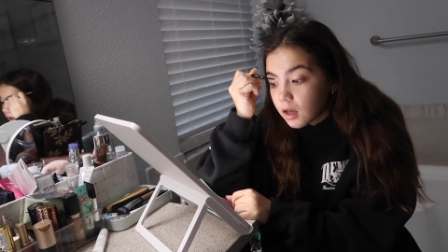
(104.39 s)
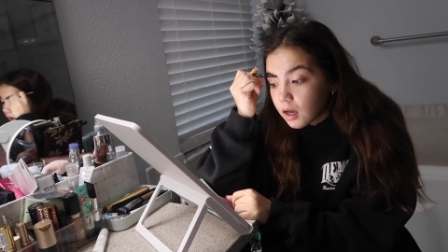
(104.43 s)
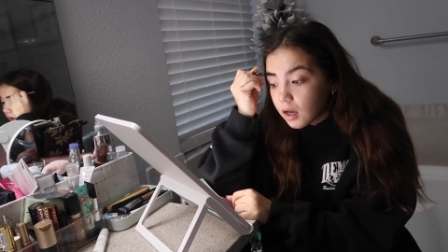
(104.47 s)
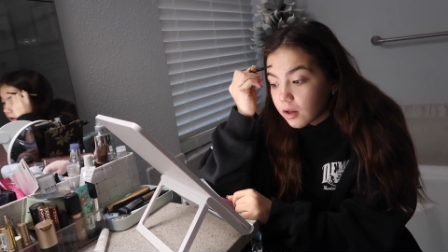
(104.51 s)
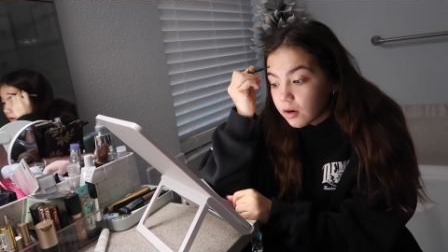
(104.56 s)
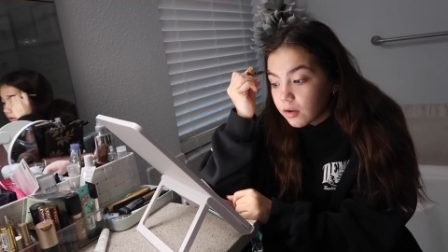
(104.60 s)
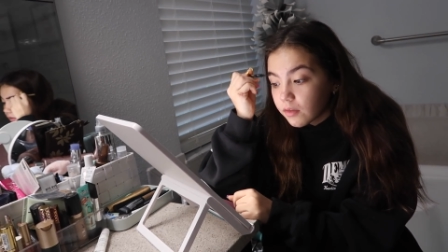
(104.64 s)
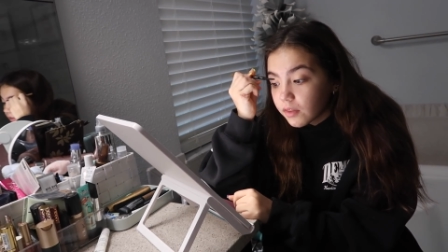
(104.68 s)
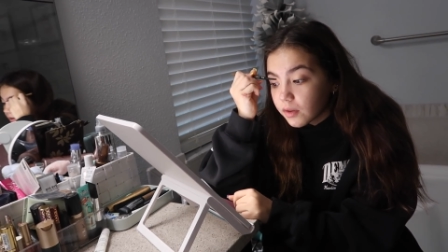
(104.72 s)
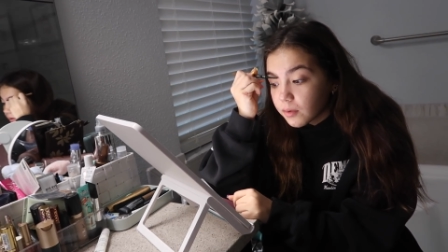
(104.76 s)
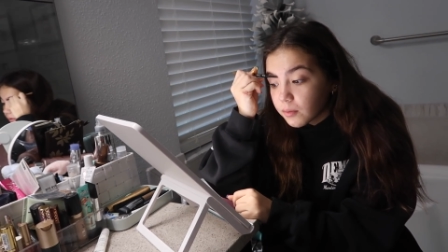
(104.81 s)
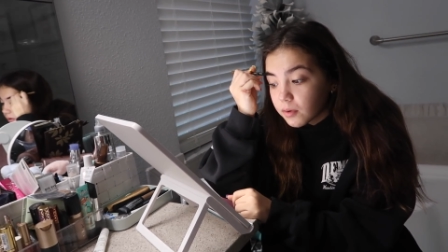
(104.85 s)
I
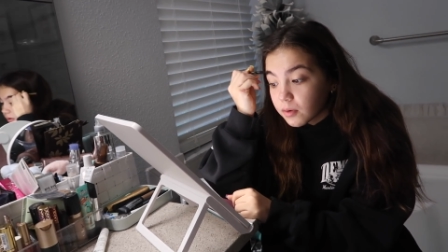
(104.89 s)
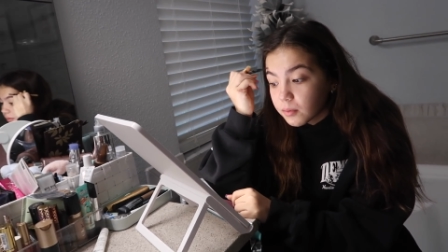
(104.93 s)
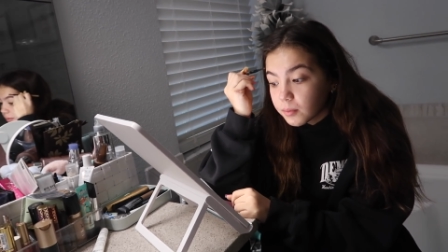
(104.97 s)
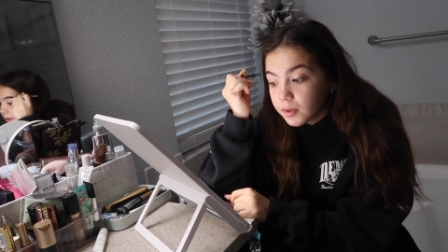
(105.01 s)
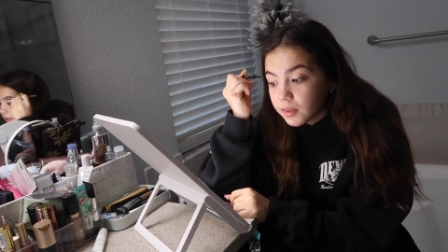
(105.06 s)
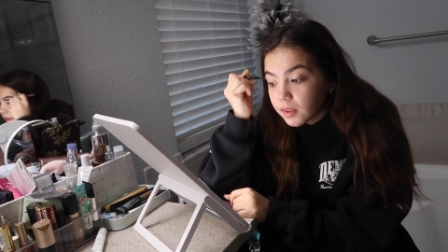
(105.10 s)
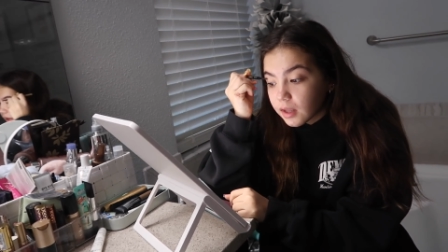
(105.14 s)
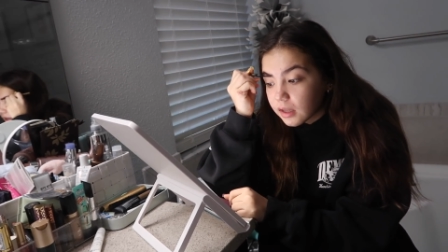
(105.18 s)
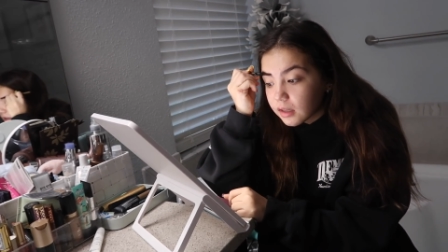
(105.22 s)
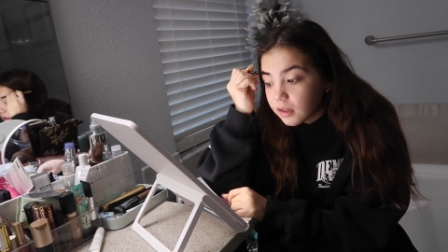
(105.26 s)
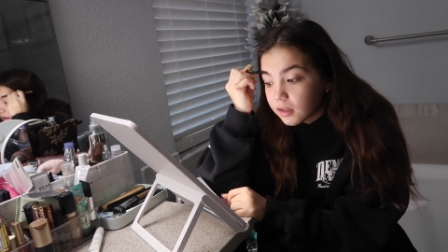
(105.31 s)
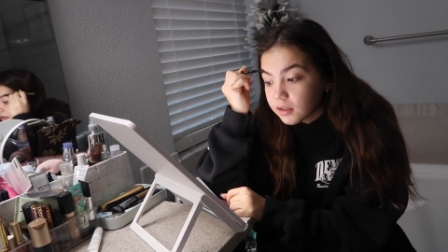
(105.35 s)
don't think we're gonna
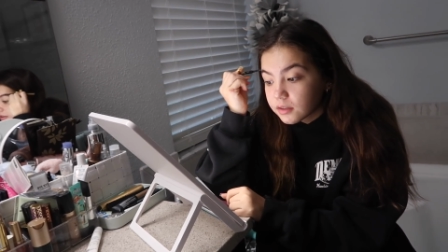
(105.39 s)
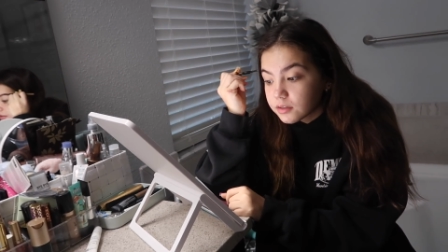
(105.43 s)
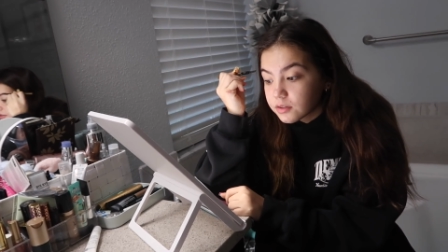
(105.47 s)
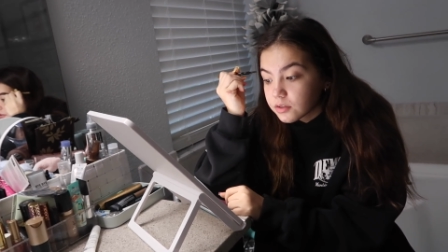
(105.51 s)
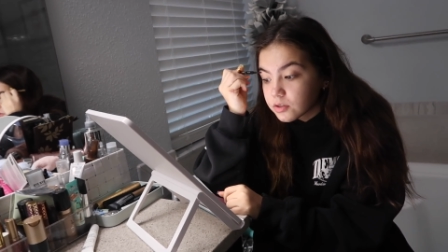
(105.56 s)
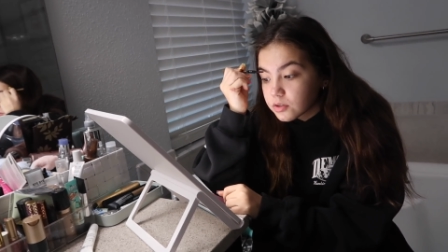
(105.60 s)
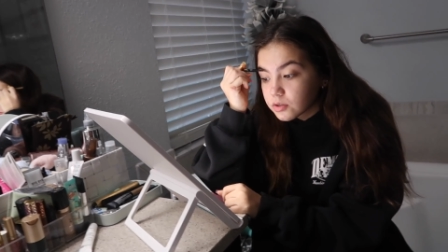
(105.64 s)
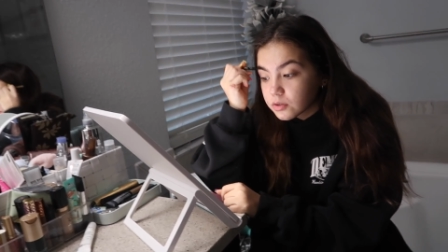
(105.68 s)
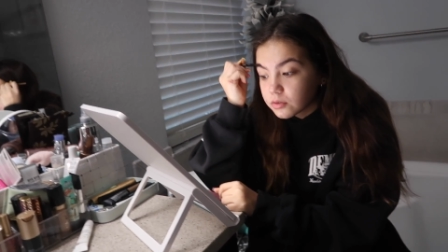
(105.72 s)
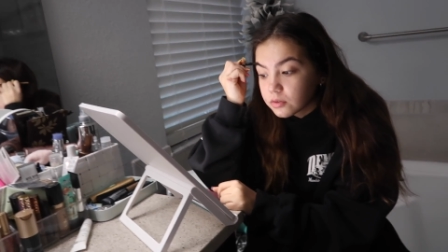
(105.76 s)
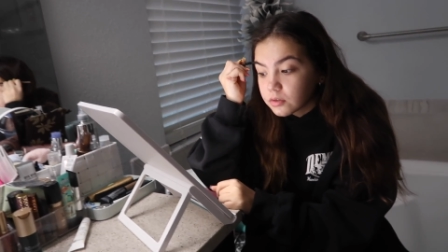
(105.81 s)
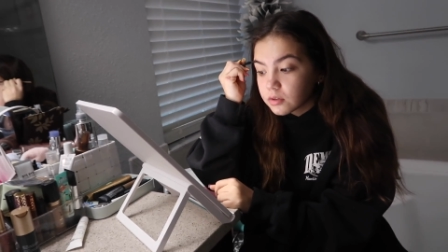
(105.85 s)
be that late
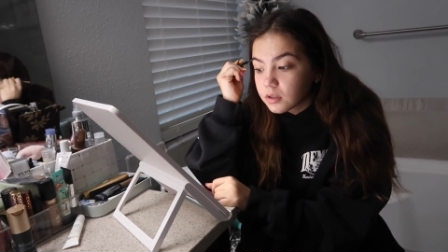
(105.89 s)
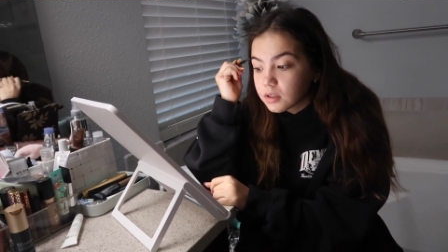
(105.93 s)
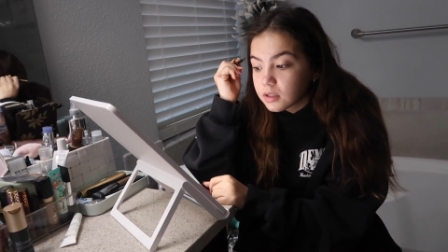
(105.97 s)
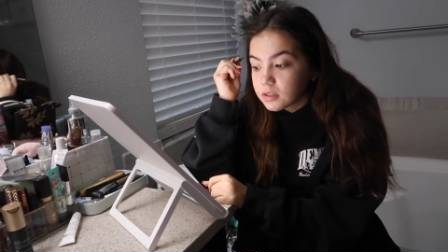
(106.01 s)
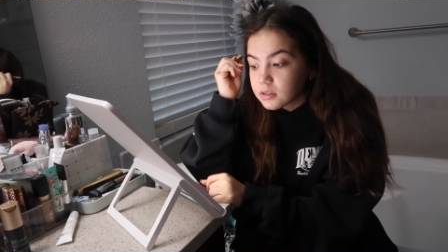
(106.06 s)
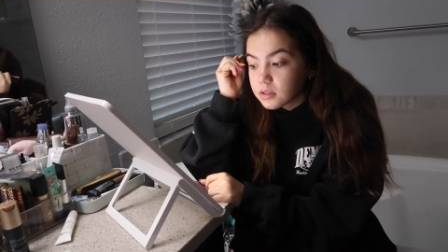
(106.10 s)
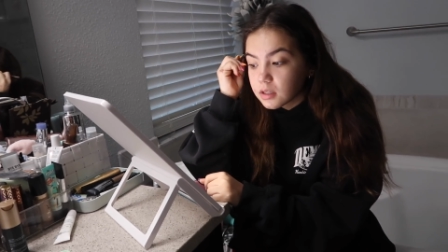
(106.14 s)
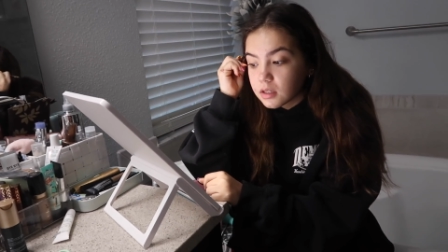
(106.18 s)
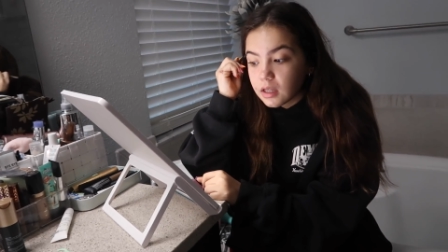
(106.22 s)
to school because